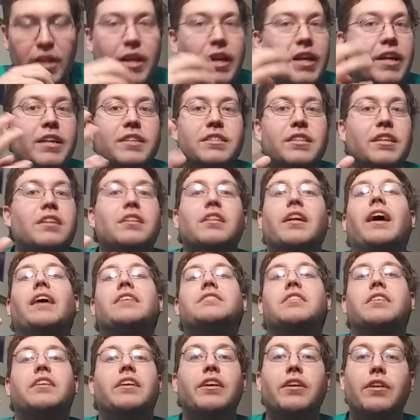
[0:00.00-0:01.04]
It is a
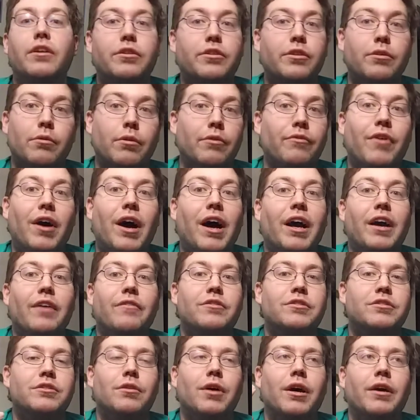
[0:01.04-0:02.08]
classic character revived,
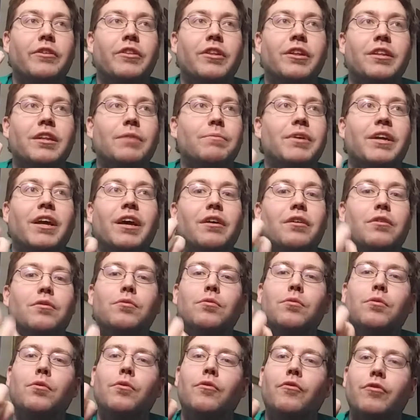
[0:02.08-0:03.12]
so I think that'd be kind of
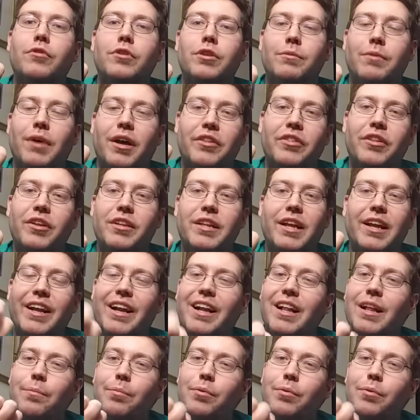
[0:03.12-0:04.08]
cool for them. I think that kind